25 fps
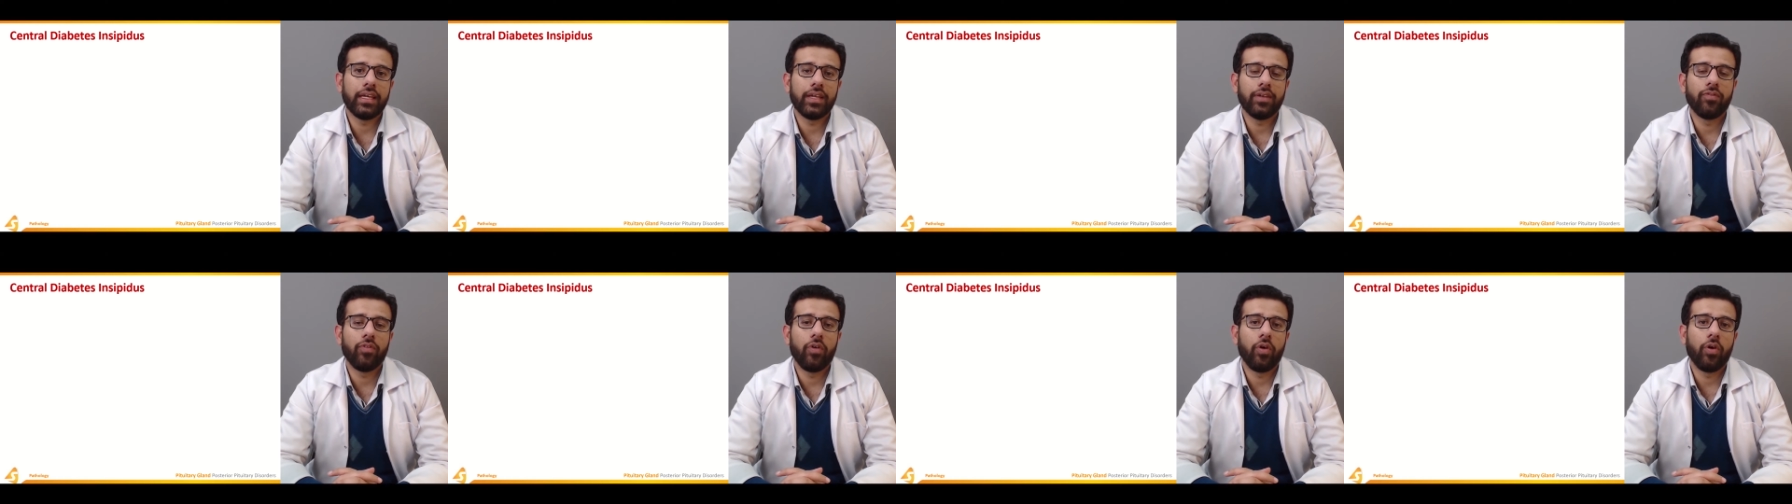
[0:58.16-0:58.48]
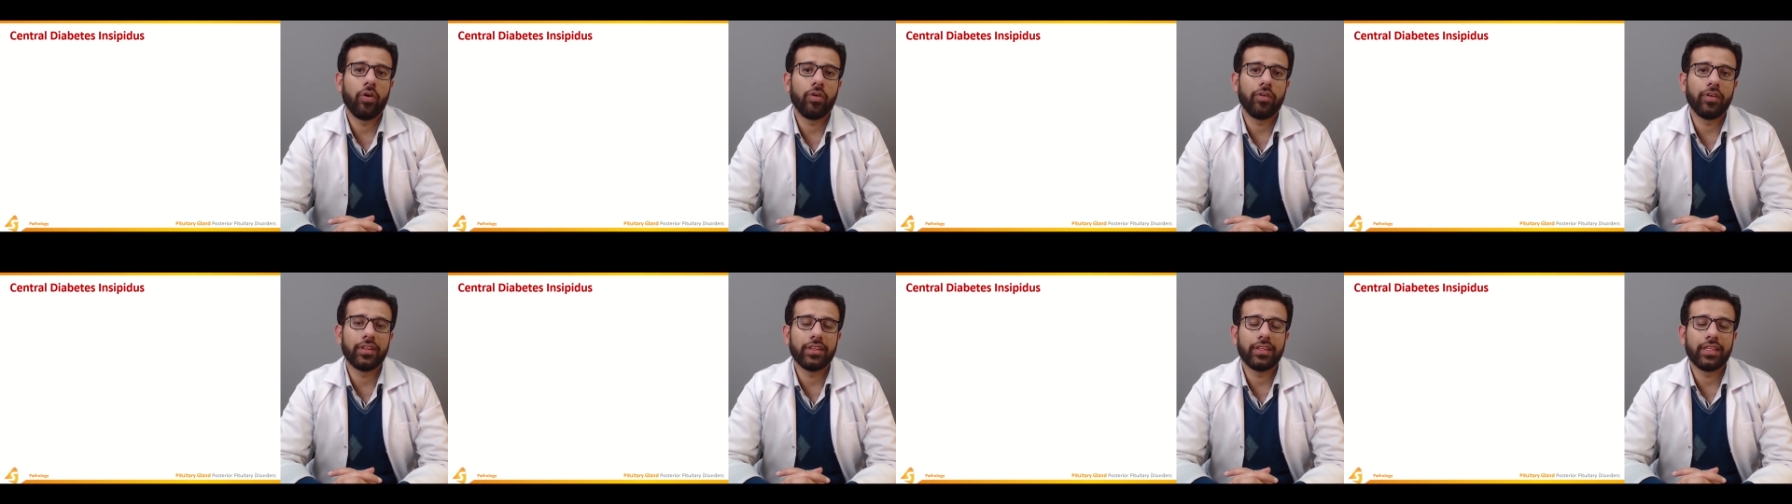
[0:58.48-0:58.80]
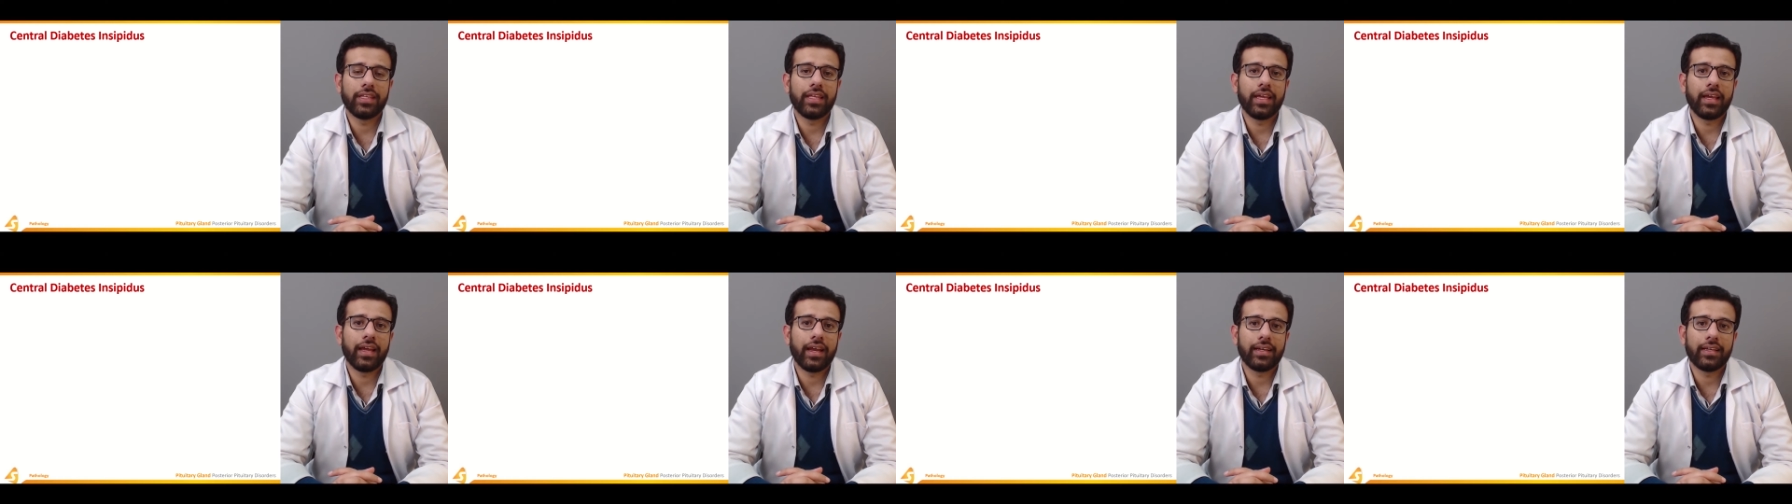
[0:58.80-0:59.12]
involved in
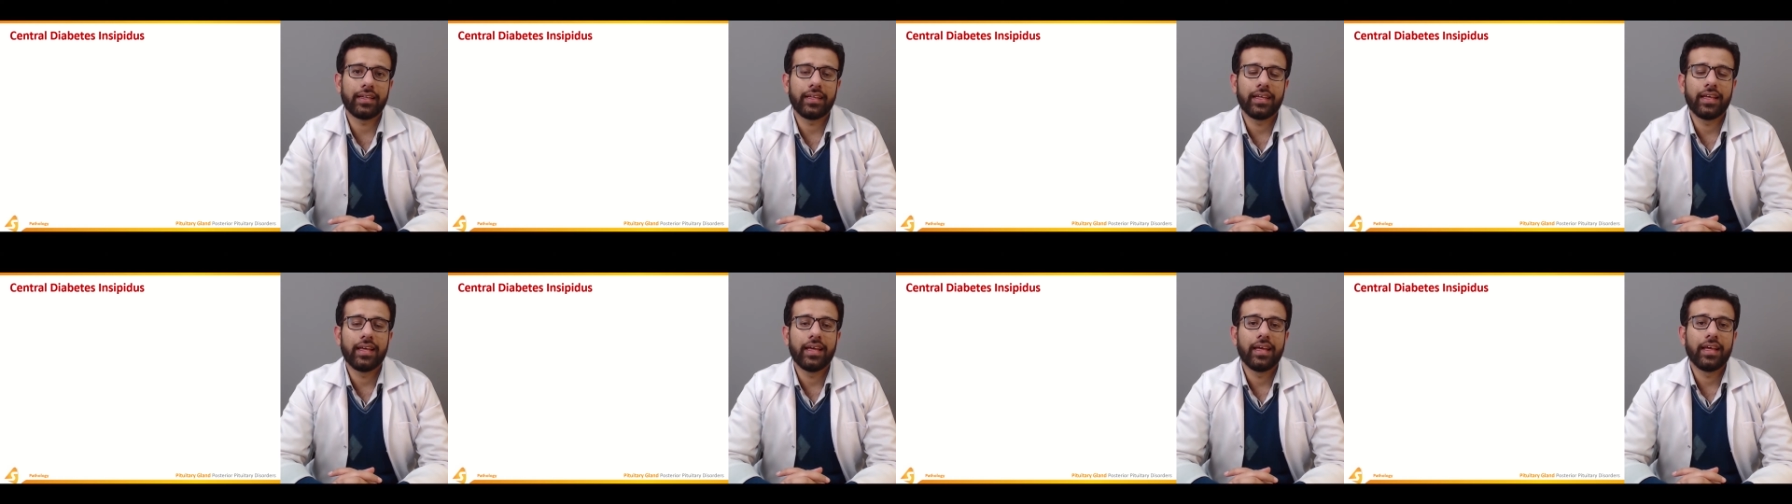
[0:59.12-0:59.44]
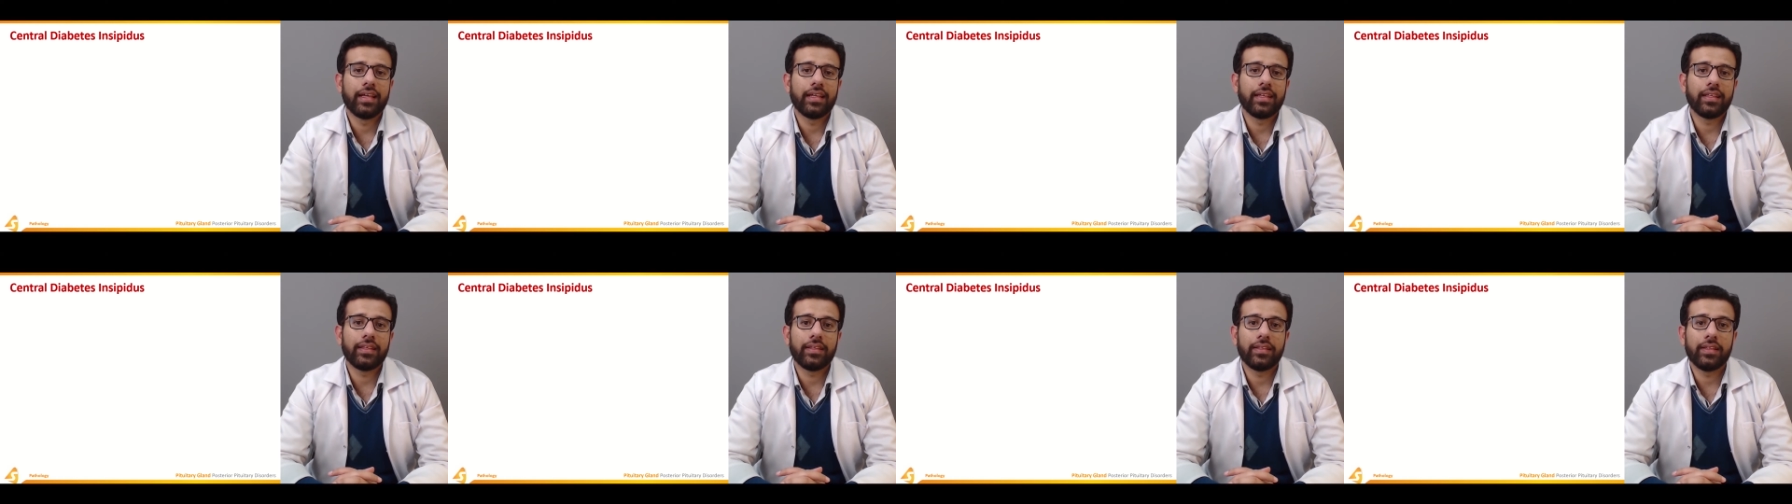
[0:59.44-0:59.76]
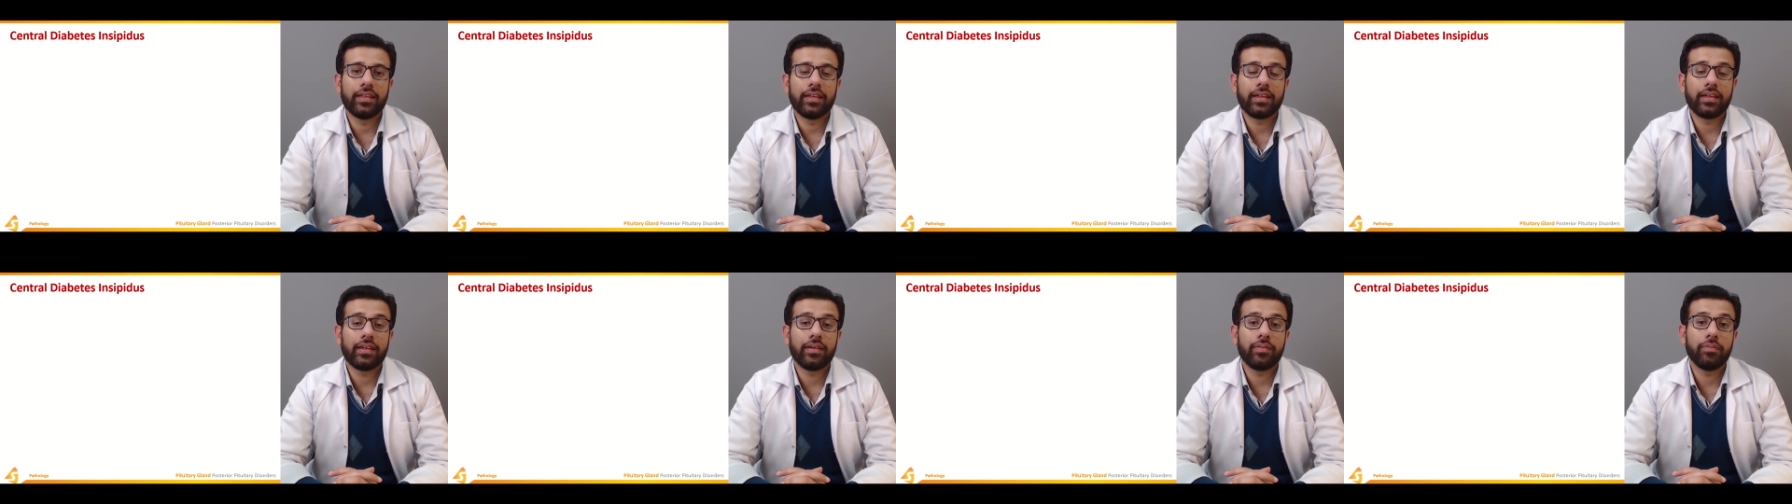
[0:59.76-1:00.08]
that.
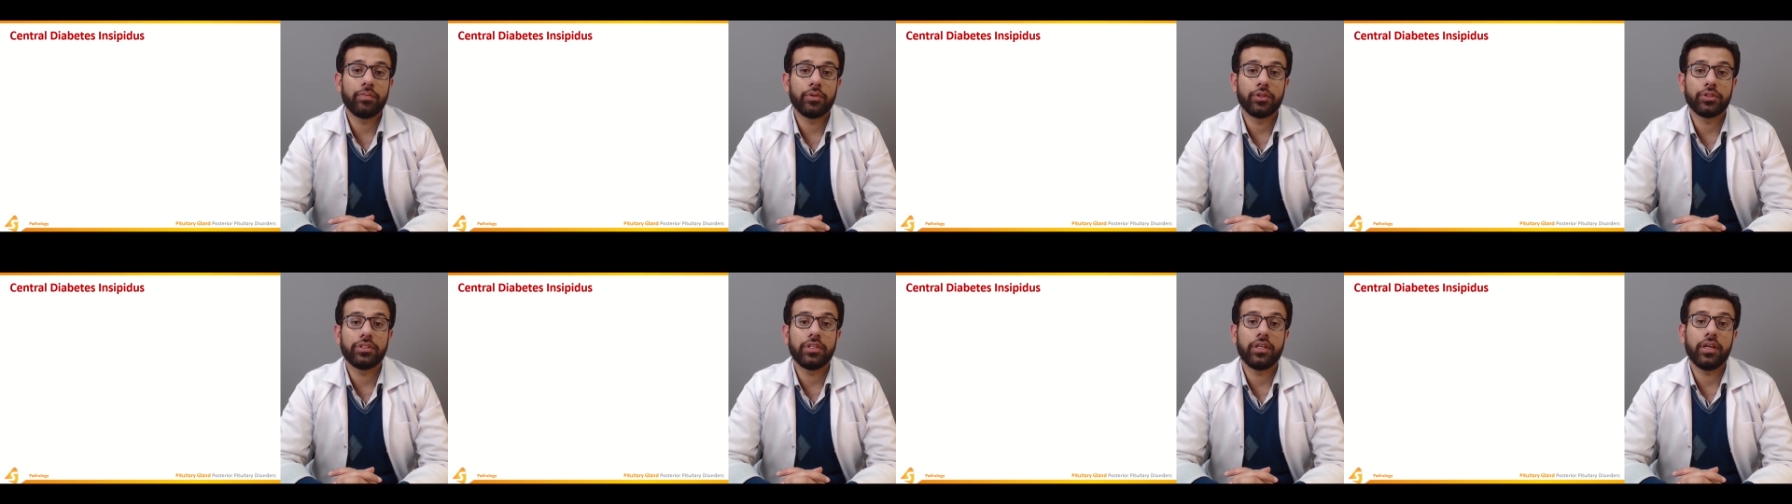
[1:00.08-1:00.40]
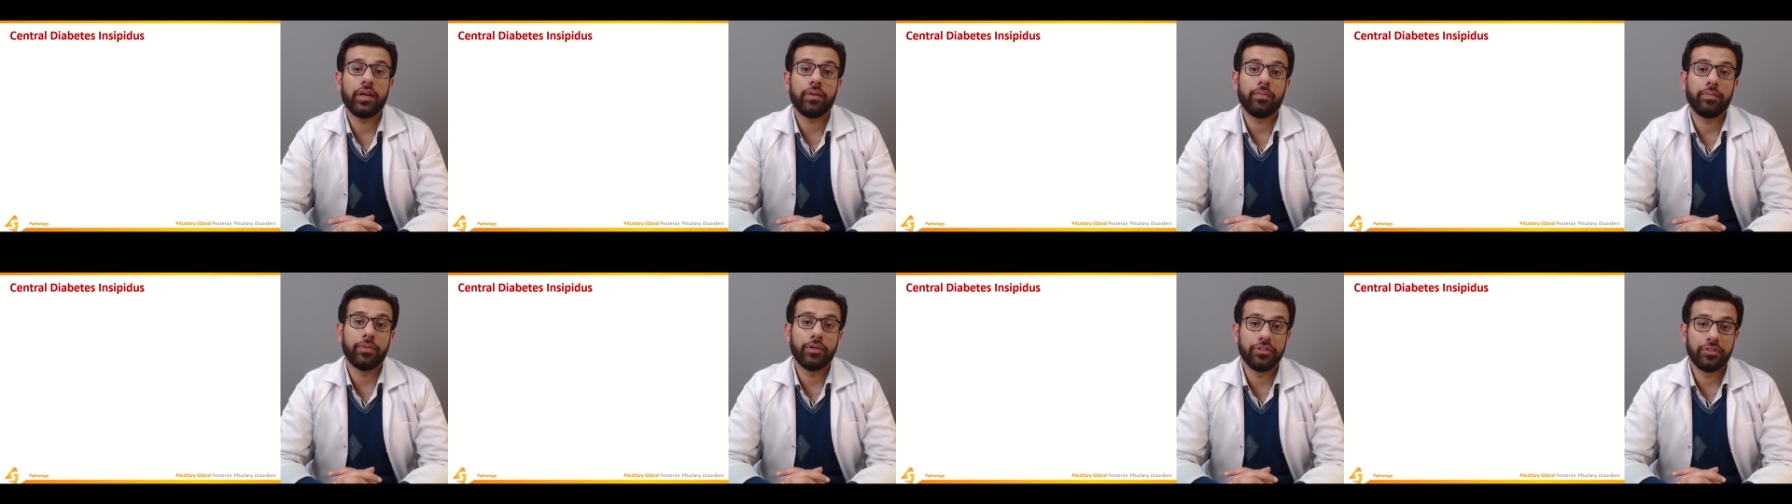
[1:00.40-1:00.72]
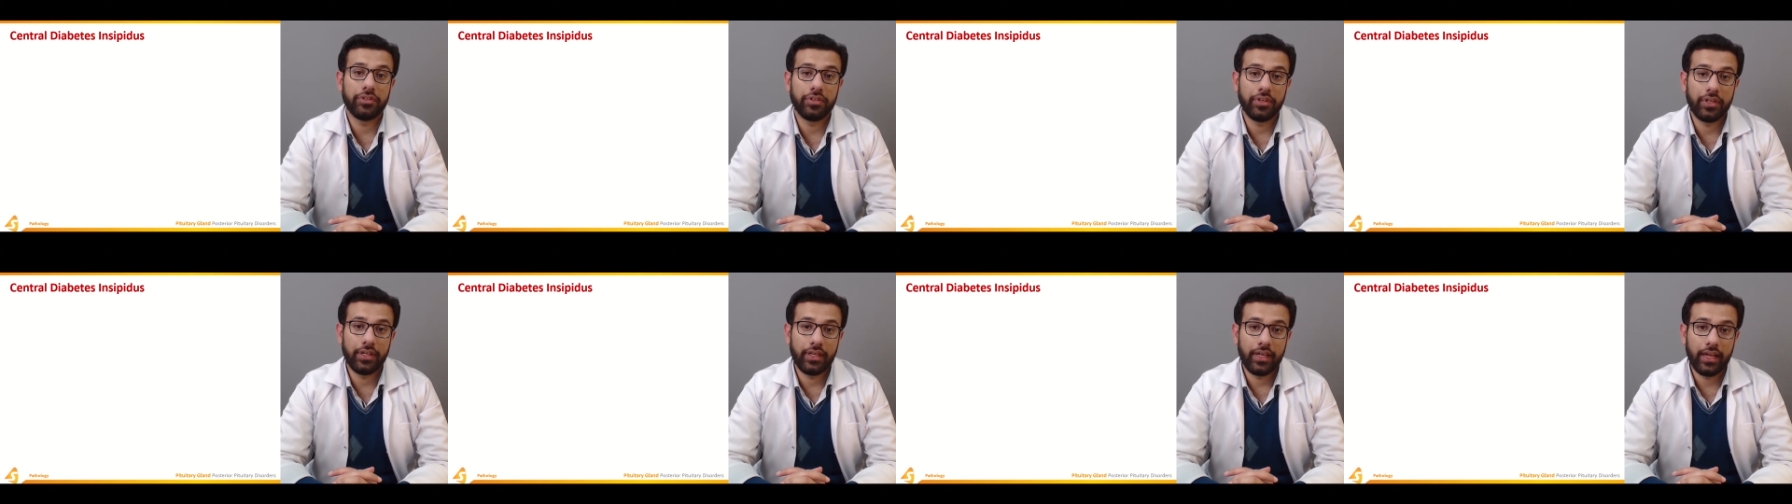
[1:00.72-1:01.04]
The posterior
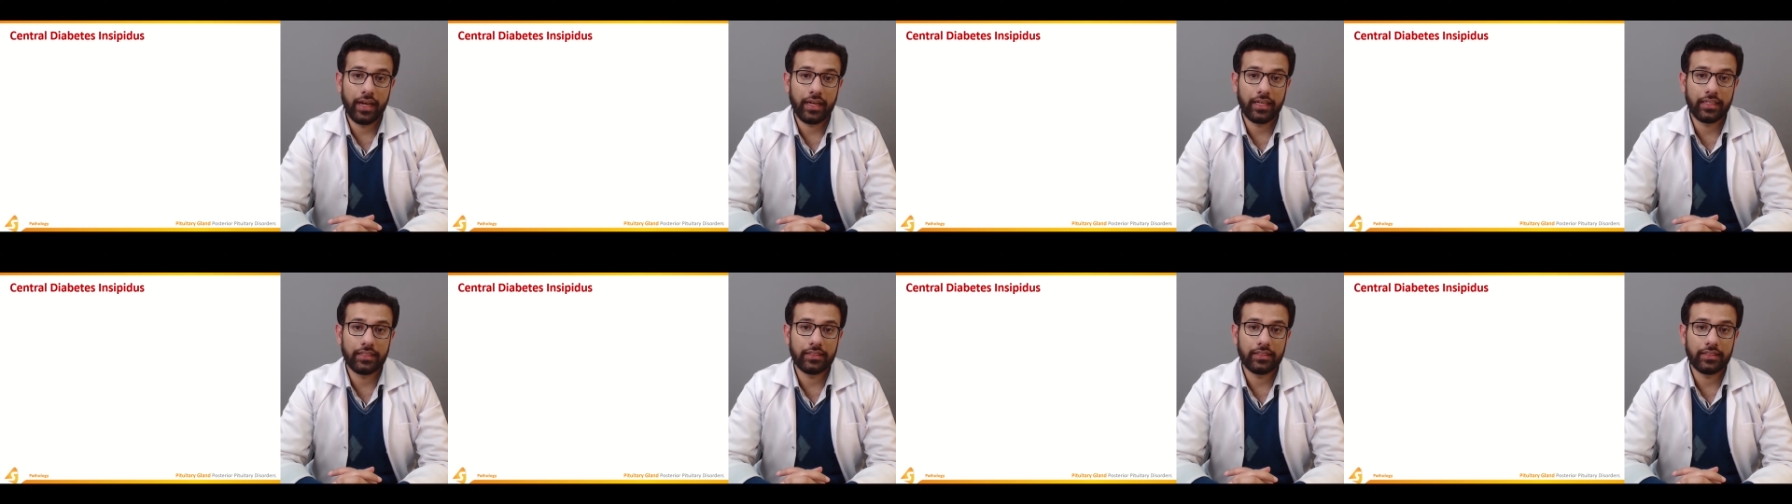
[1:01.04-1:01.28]
pituitary gland